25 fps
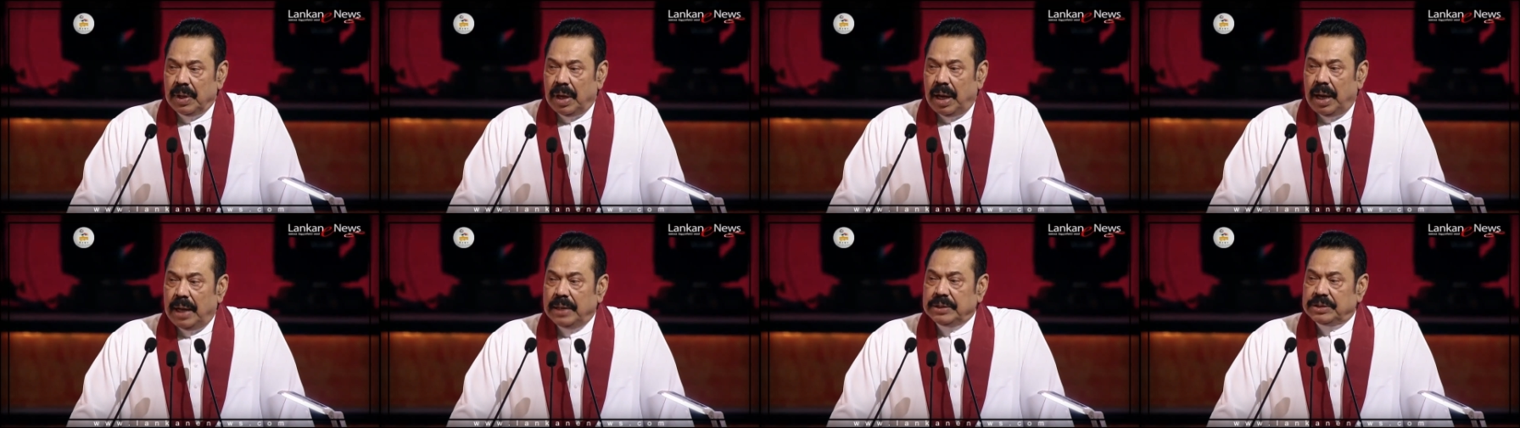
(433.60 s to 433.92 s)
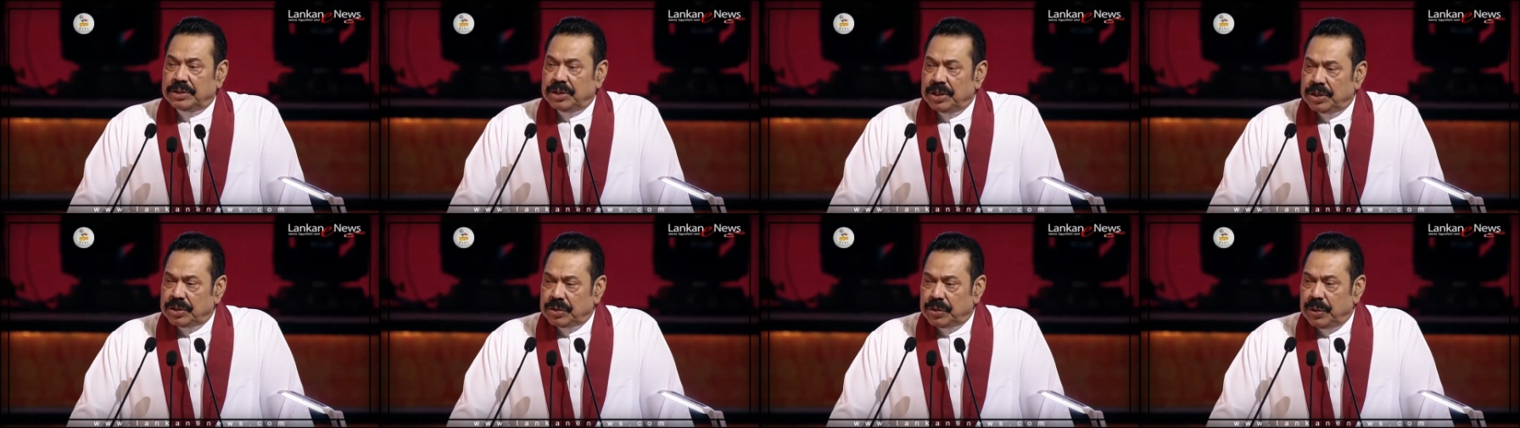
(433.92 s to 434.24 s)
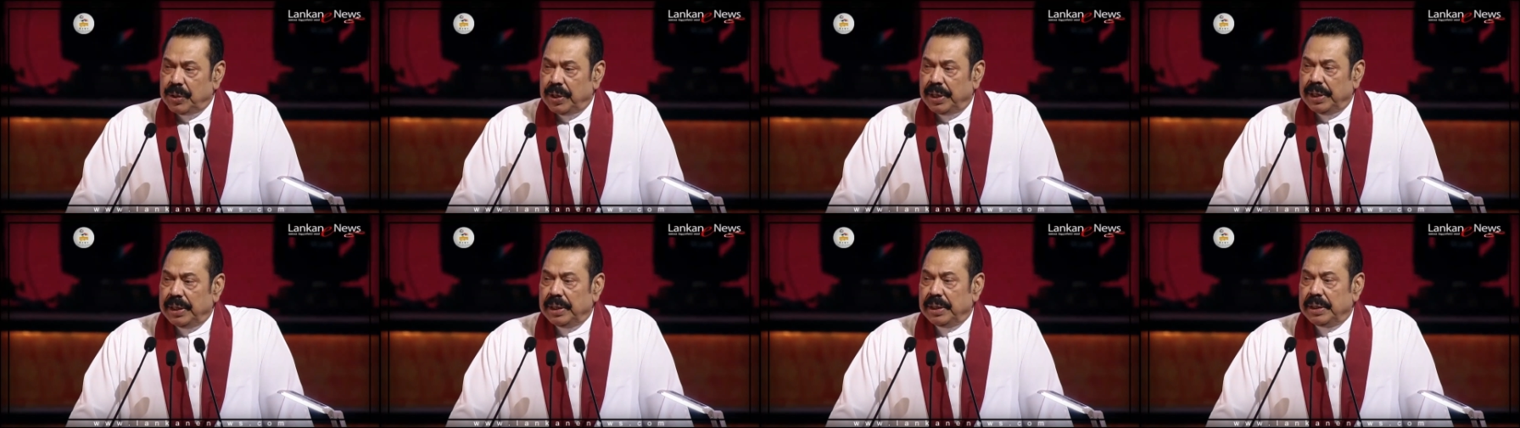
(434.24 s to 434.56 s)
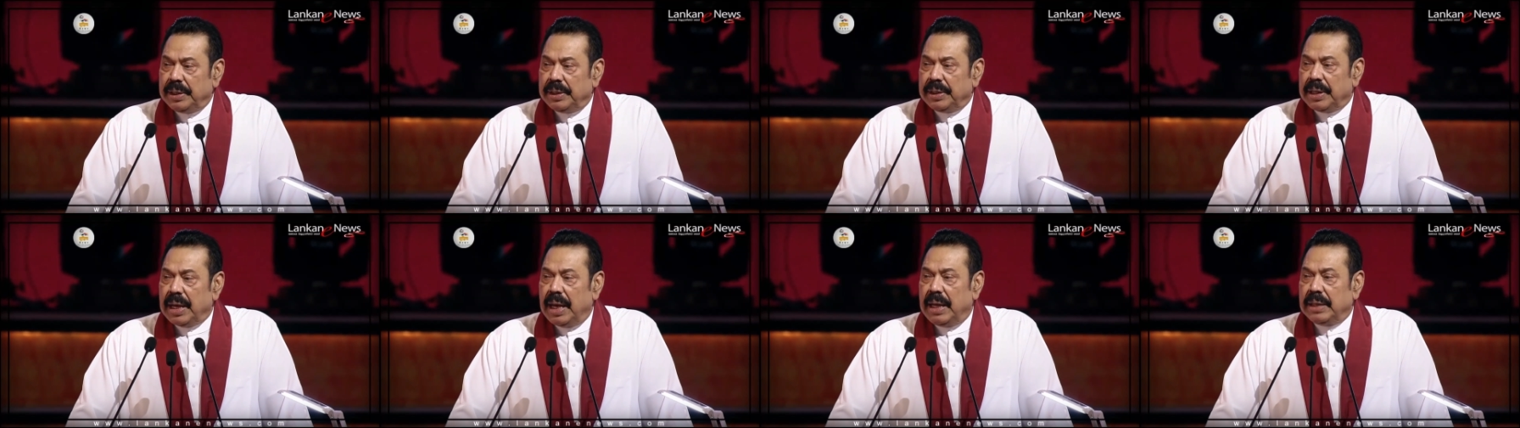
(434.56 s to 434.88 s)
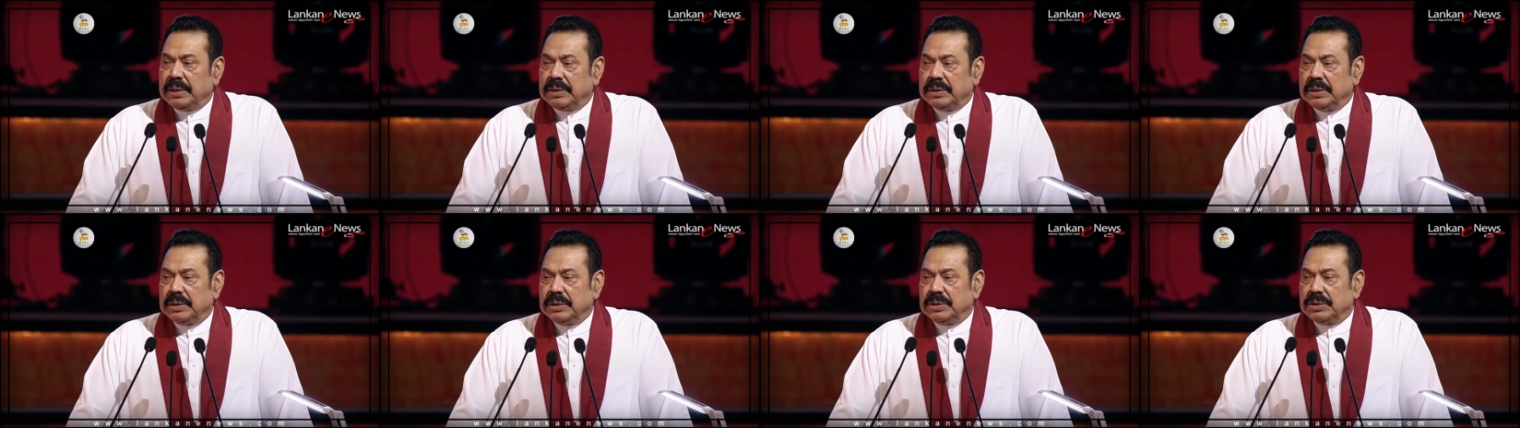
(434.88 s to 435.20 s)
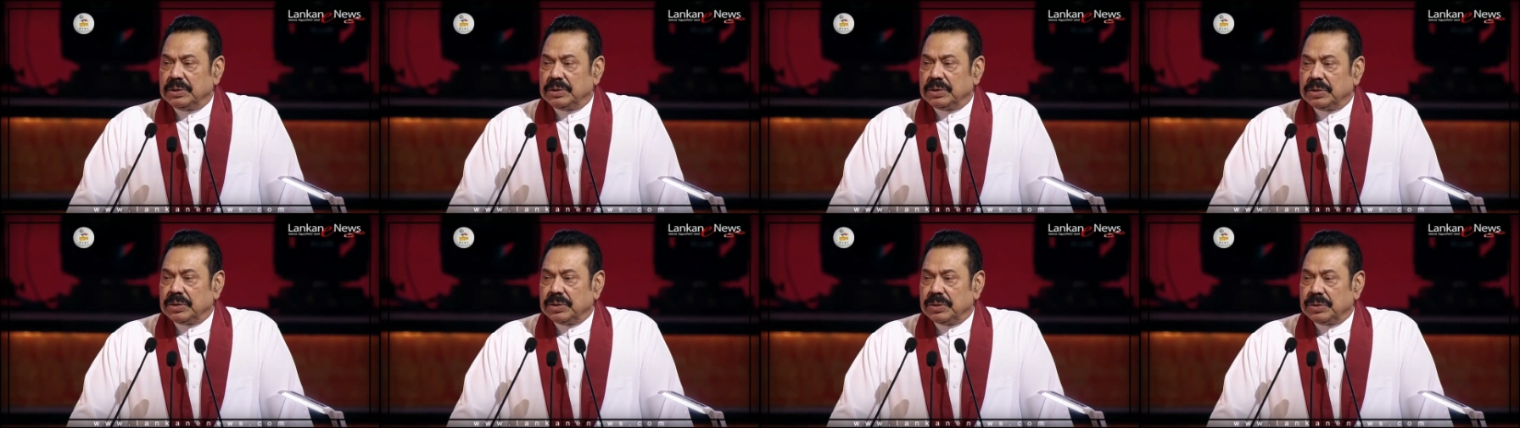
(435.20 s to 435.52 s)
I seek your
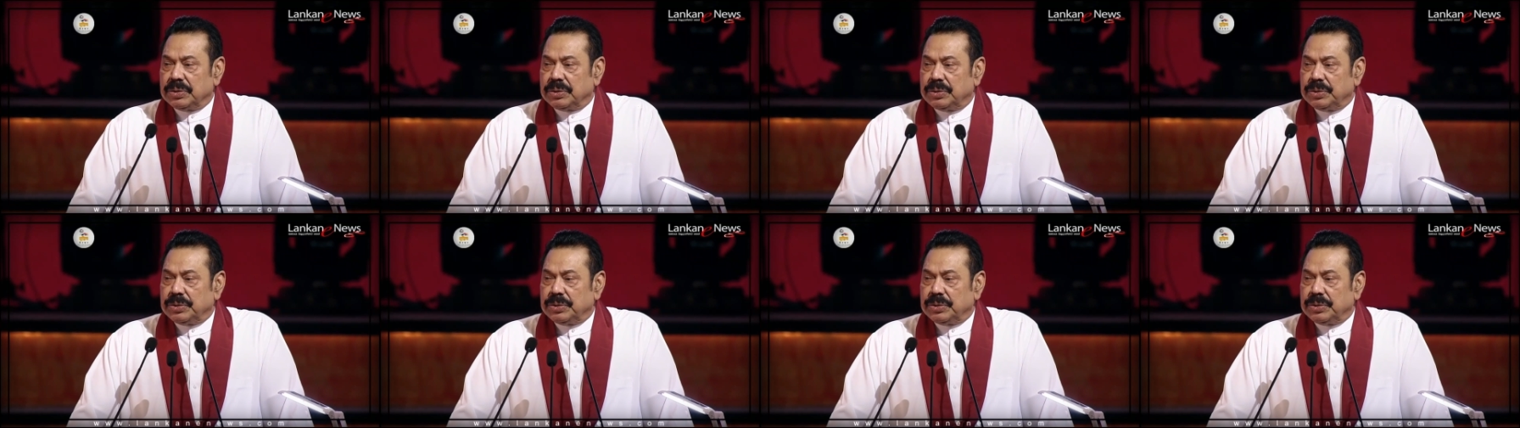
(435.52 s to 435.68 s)
indulgence